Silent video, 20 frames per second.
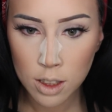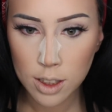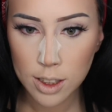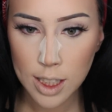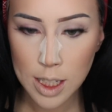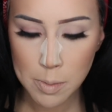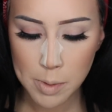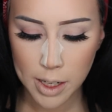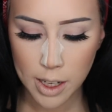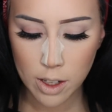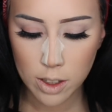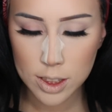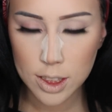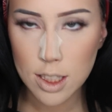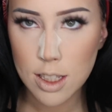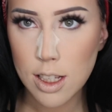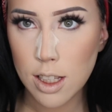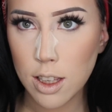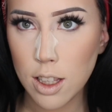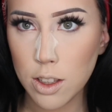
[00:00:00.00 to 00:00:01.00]
Does anybody else
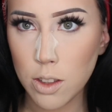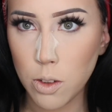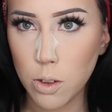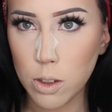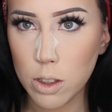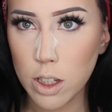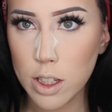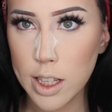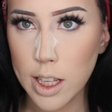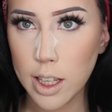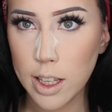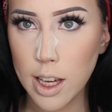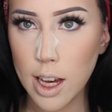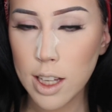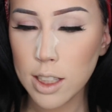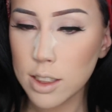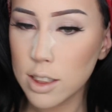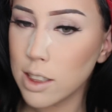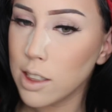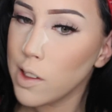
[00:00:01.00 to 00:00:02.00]
think that the older they
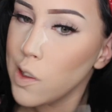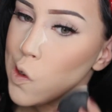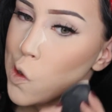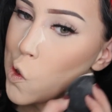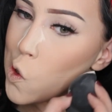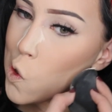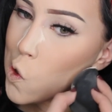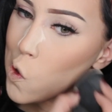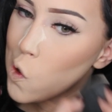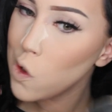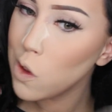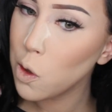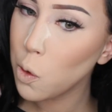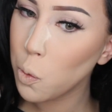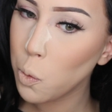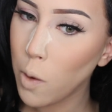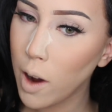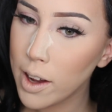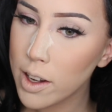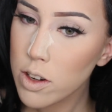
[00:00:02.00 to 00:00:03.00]
get, the
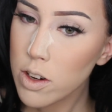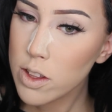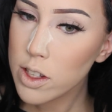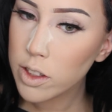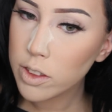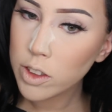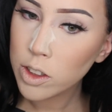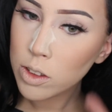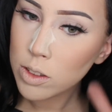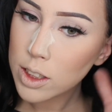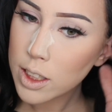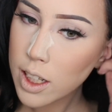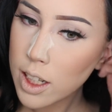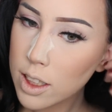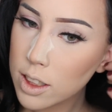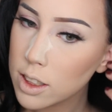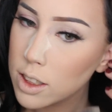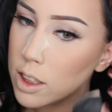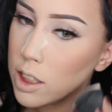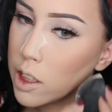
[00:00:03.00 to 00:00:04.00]
wider their nose
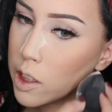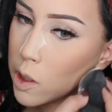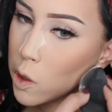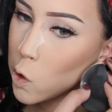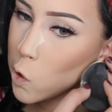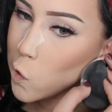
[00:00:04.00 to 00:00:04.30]
gets?